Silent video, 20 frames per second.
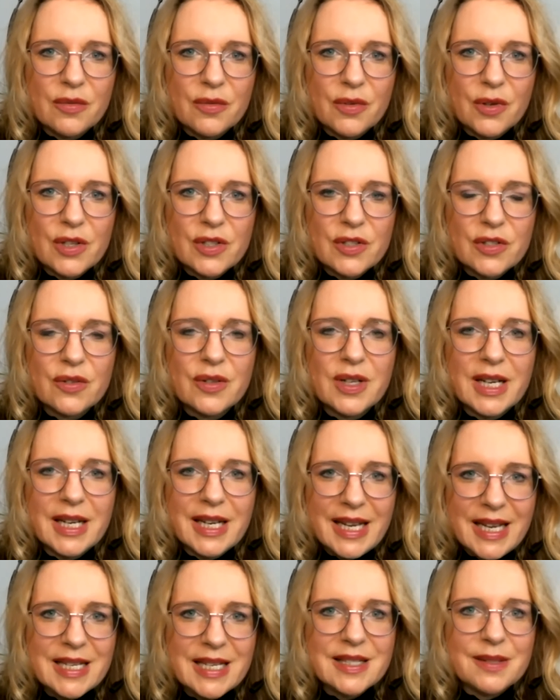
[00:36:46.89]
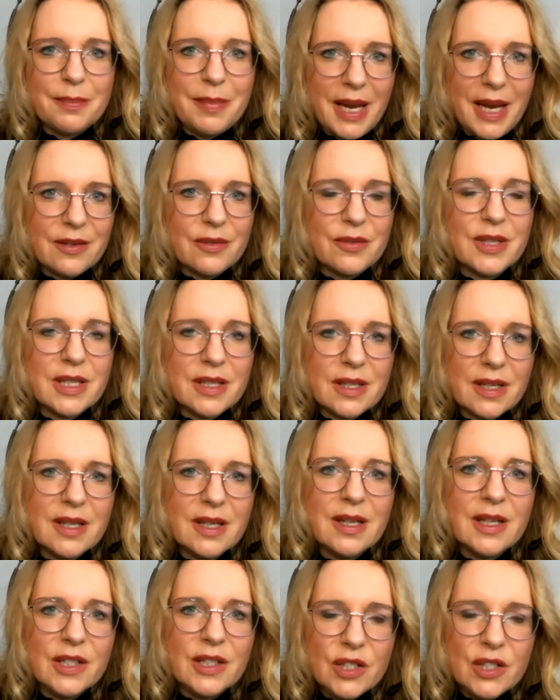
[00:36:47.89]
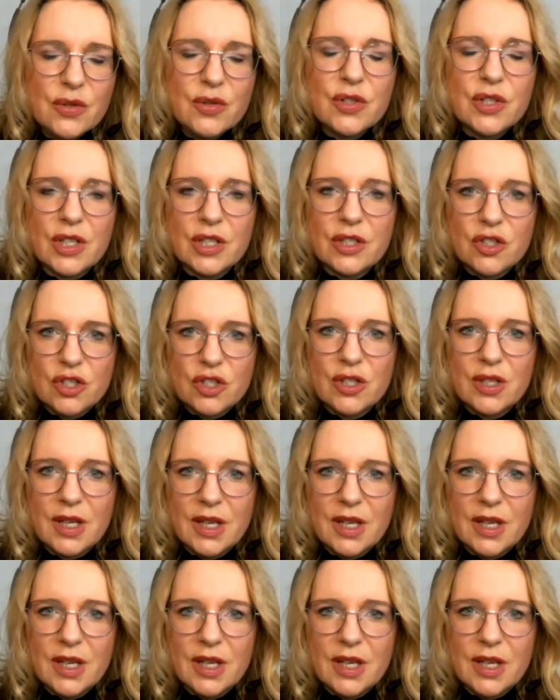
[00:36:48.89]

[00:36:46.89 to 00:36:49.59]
fostering is battery usage,